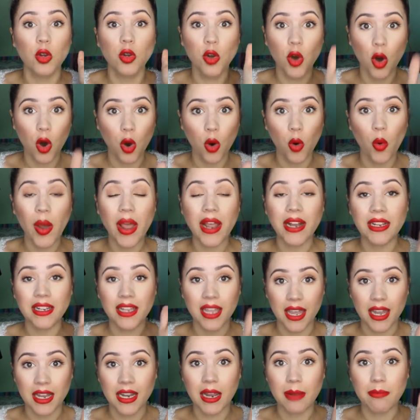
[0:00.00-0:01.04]
go and
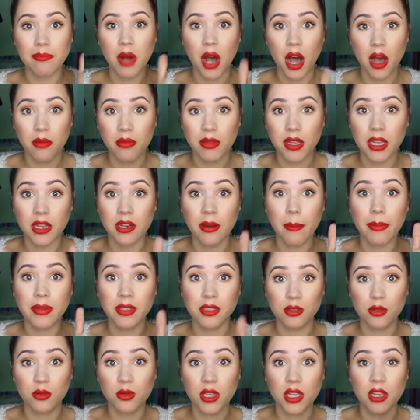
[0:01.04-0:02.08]
get a pumpkin
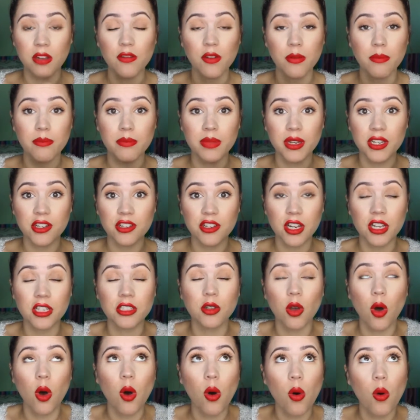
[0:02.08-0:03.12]
Pizookie from
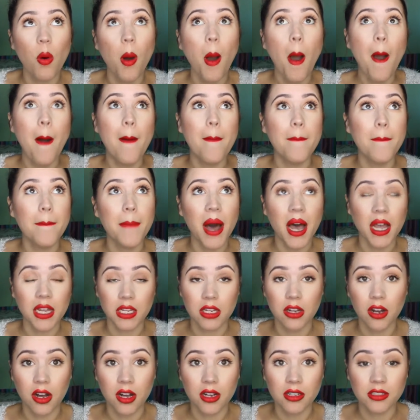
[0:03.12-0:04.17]
BJ's. Oh my
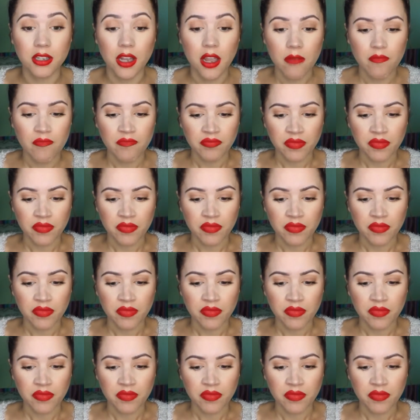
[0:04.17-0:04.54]
gosh.